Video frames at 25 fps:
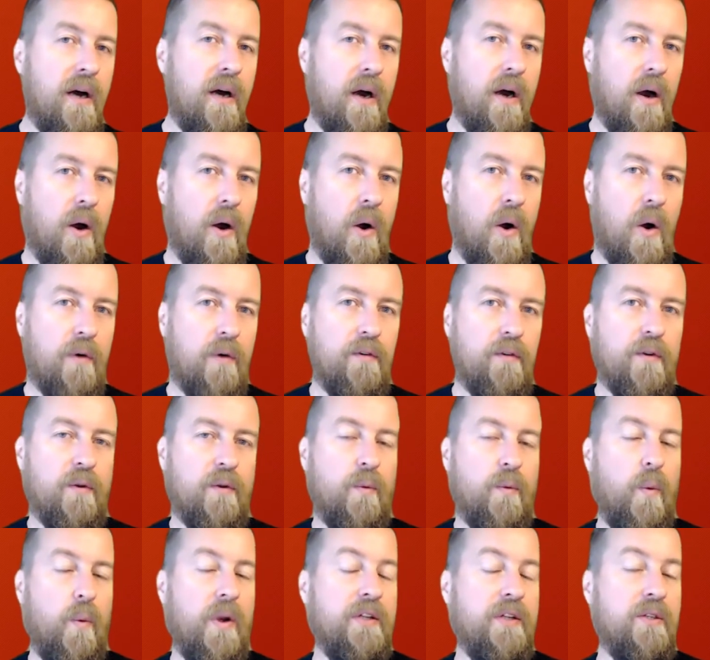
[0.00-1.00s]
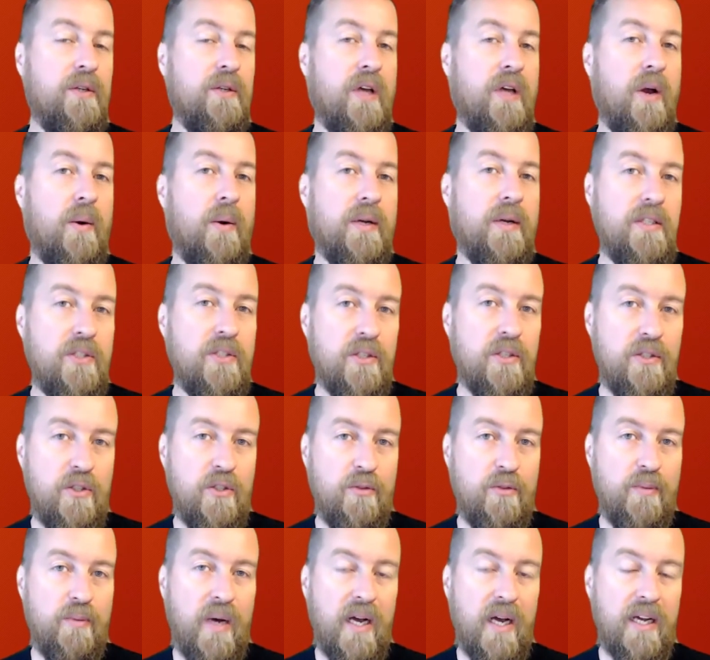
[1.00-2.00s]
Often when you go into a
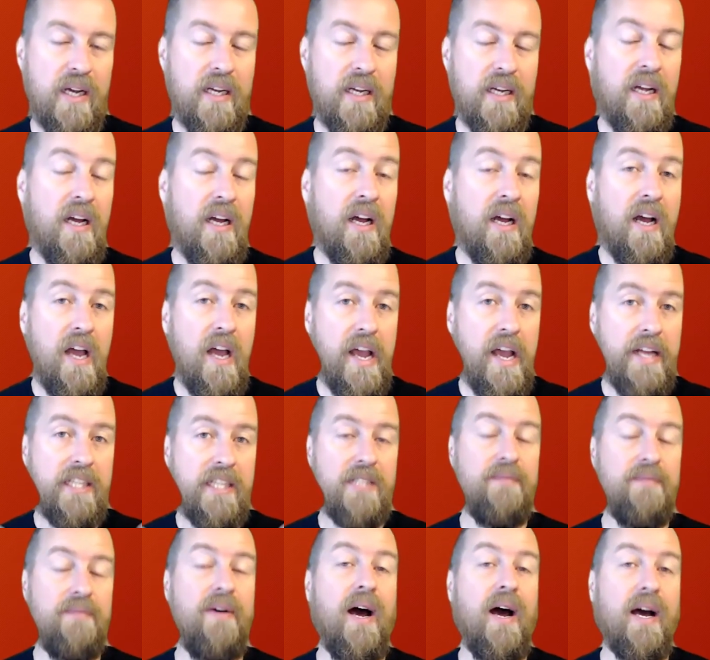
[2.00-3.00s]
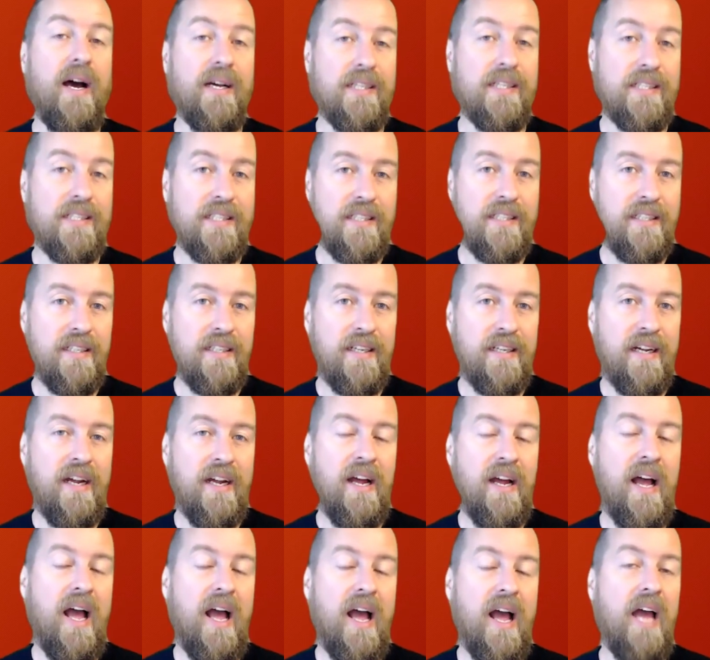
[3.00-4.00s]
new market, it's vast
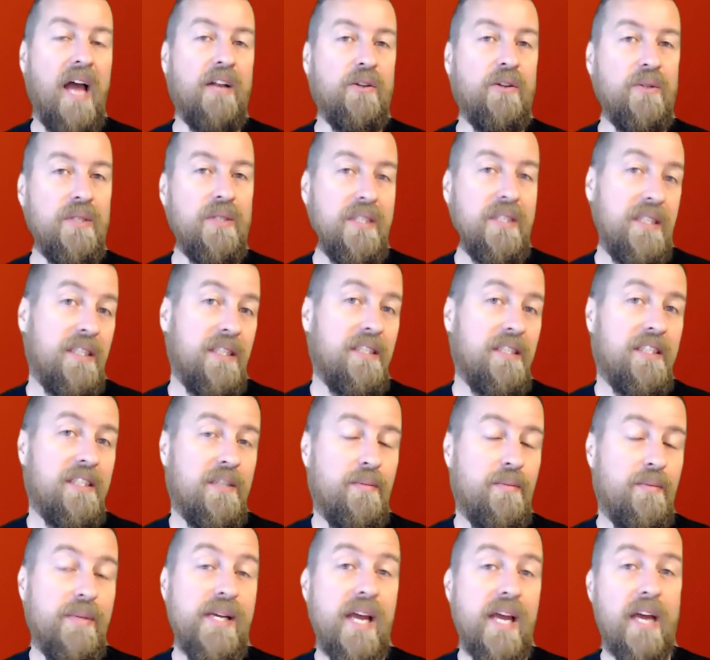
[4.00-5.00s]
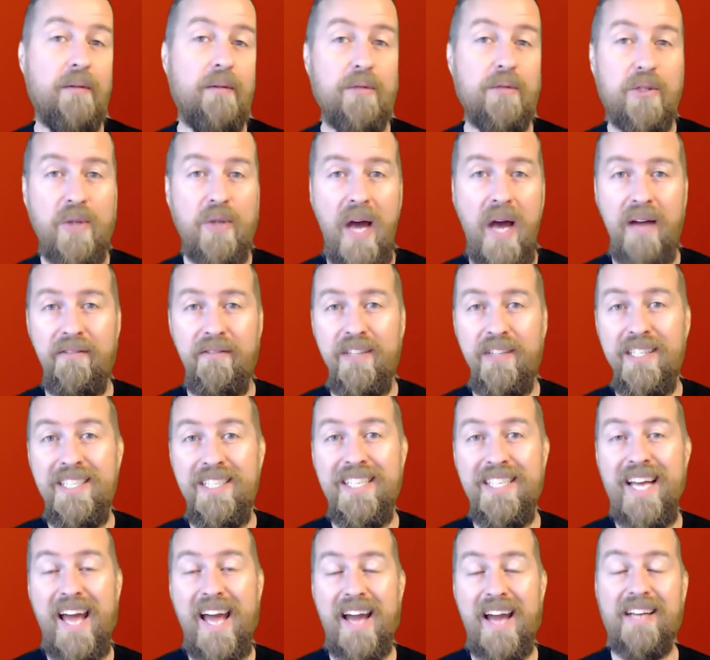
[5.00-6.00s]
and you need to be able to have
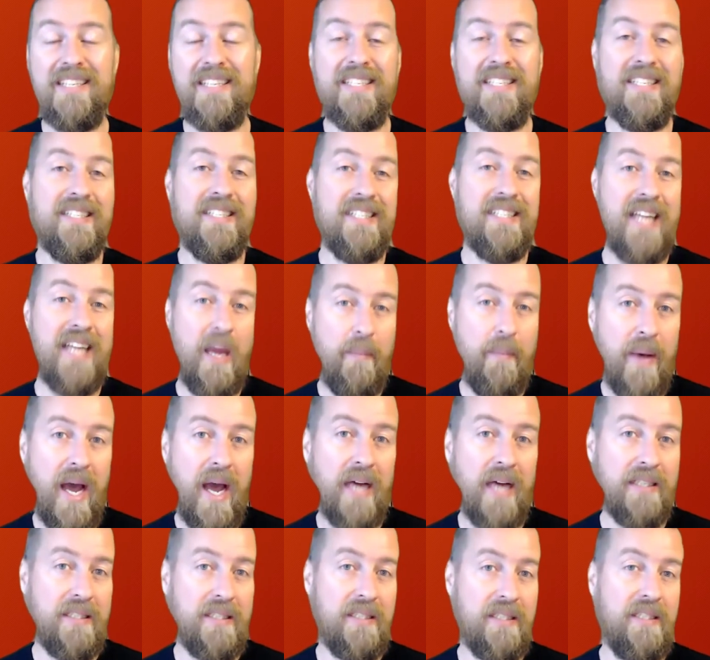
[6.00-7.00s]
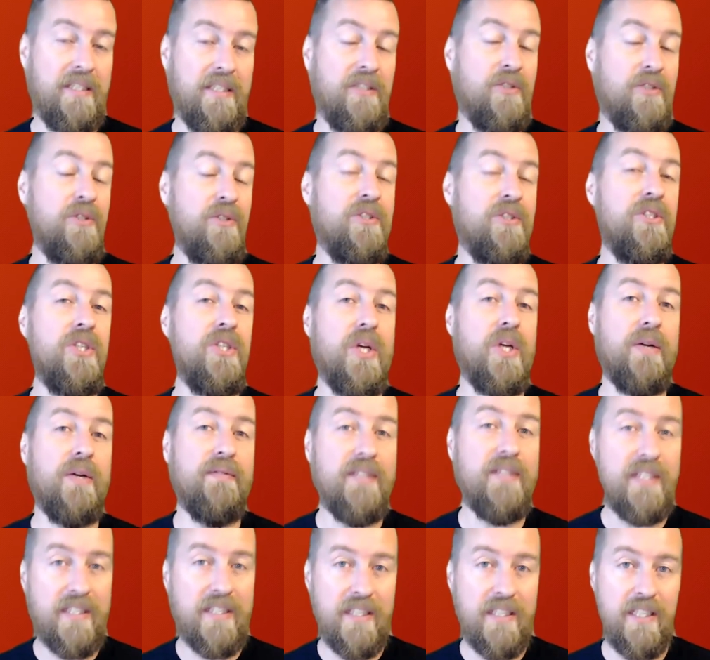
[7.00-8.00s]
this excess capacity to
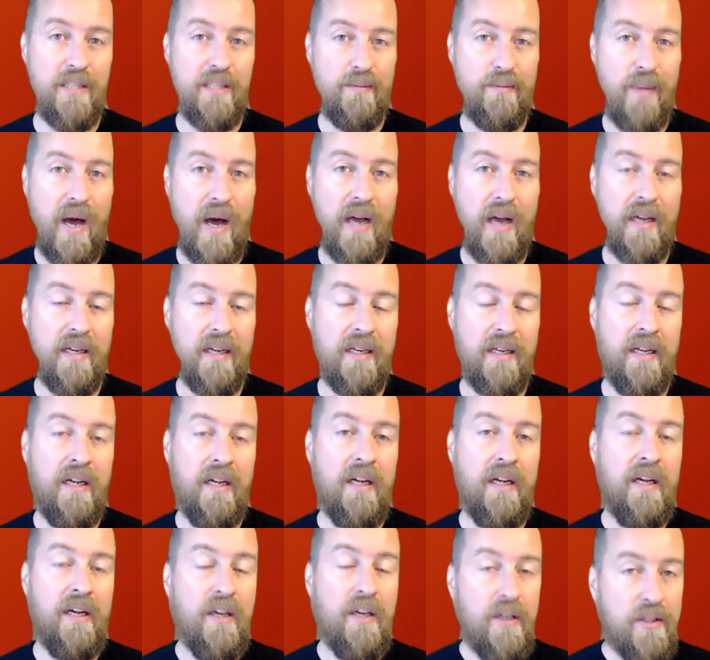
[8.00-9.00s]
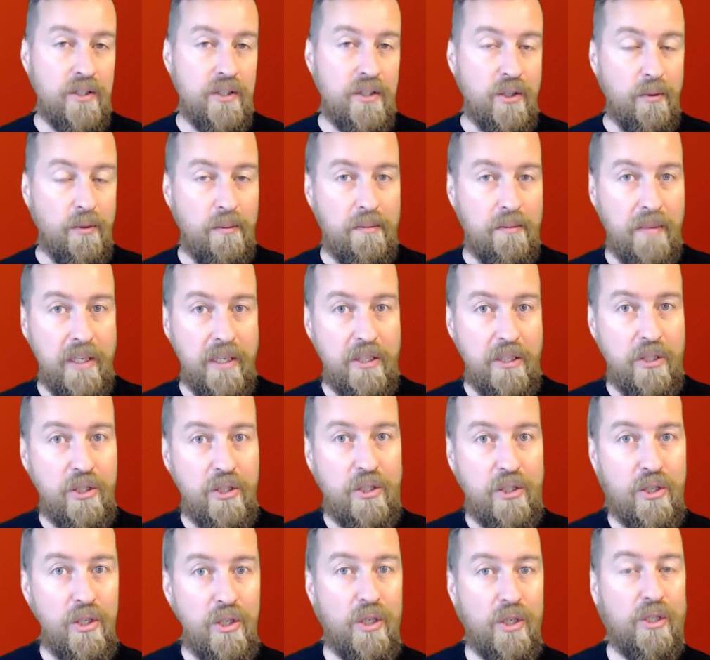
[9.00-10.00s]
service this market. So make
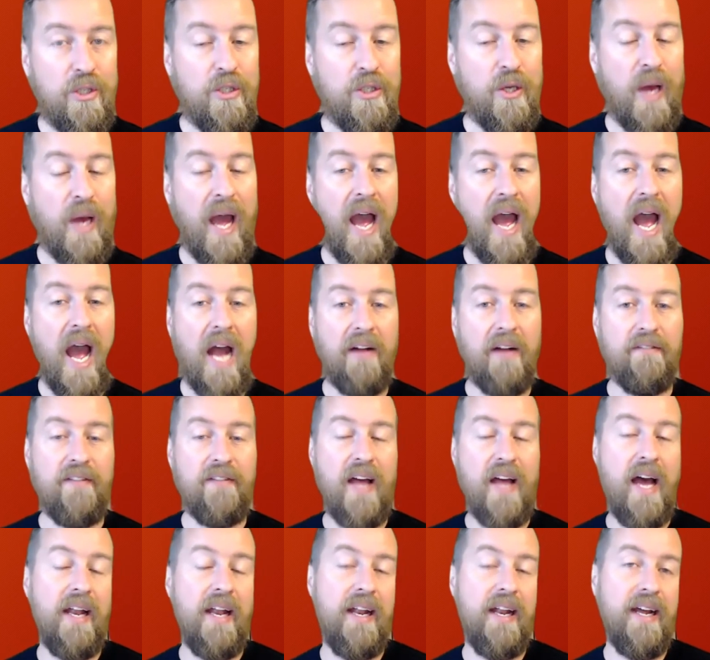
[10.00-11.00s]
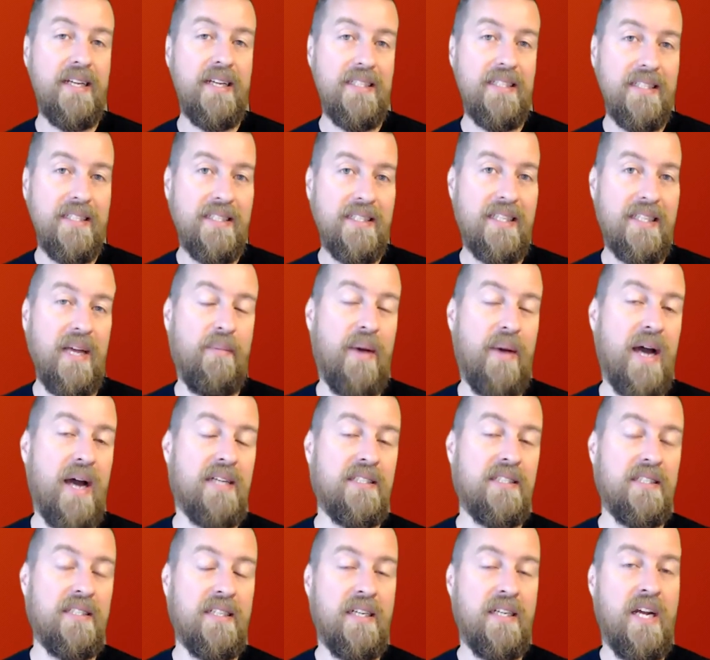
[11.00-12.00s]
sure you have that excess
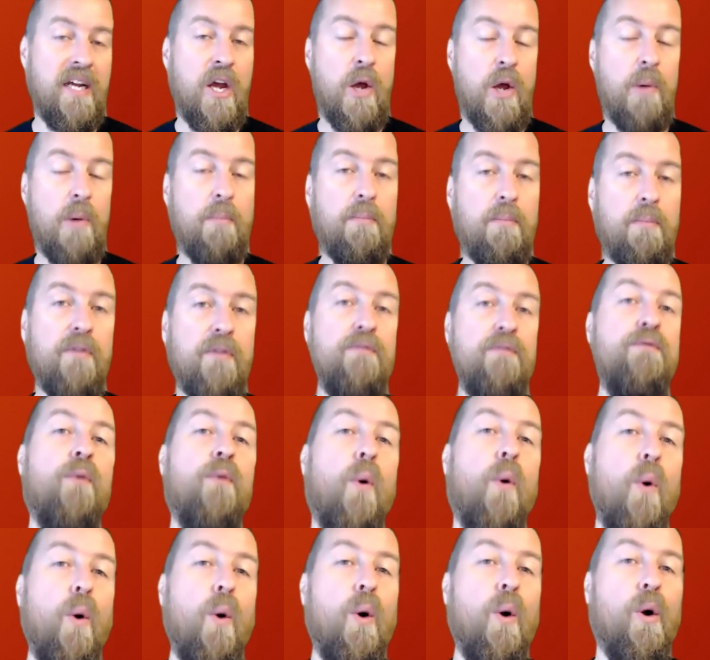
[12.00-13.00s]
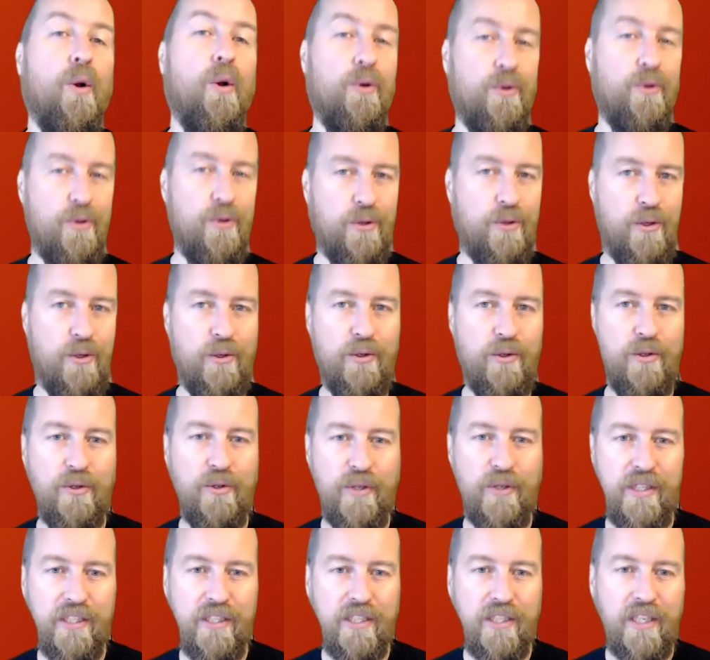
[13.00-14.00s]
capacity before you do your
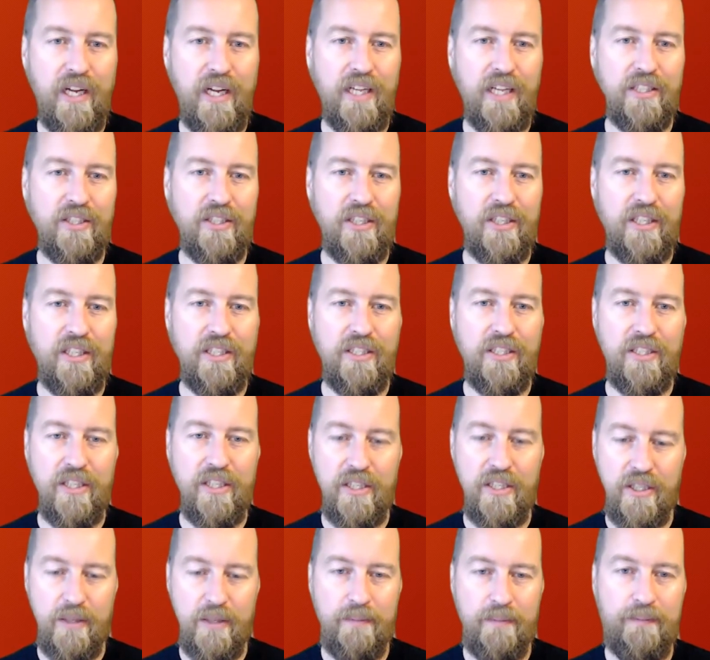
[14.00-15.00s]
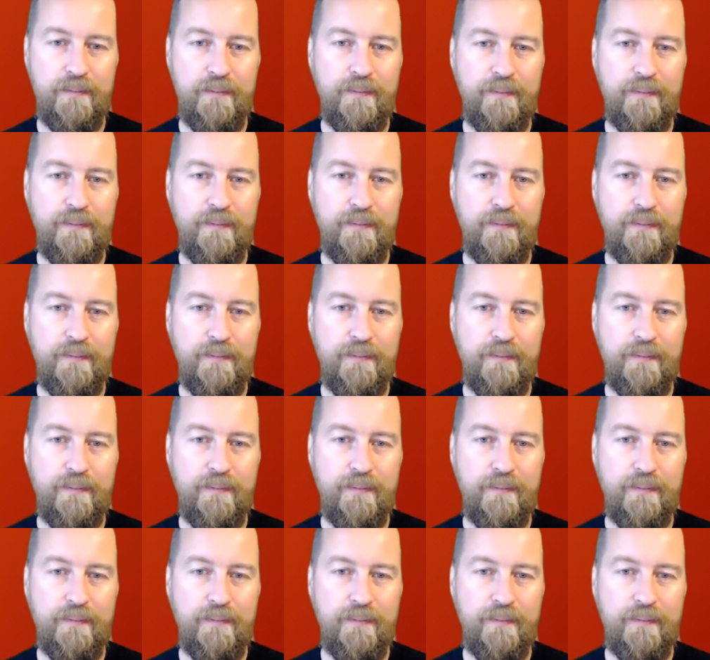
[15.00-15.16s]
internationalization.